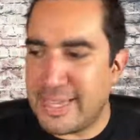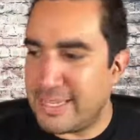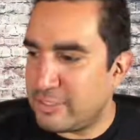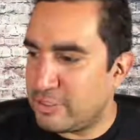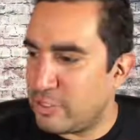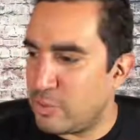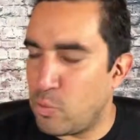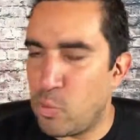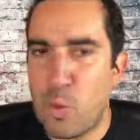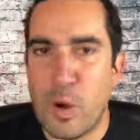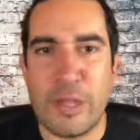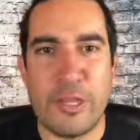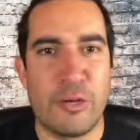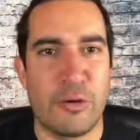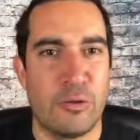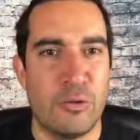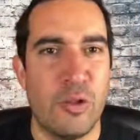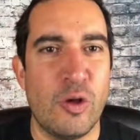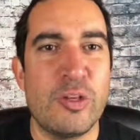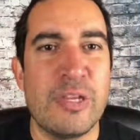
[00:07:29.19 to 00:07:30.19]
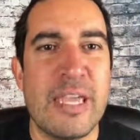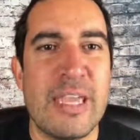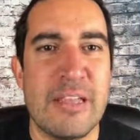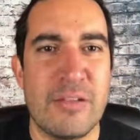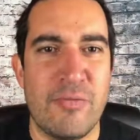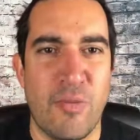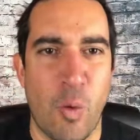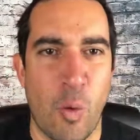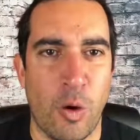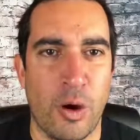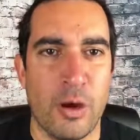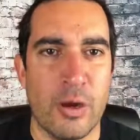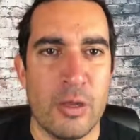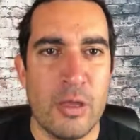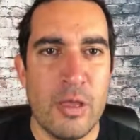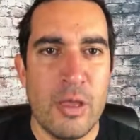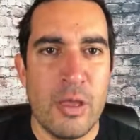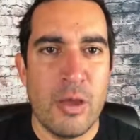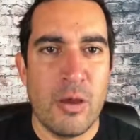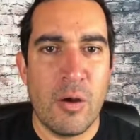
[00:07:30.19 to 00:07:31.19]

get to what you're looking for.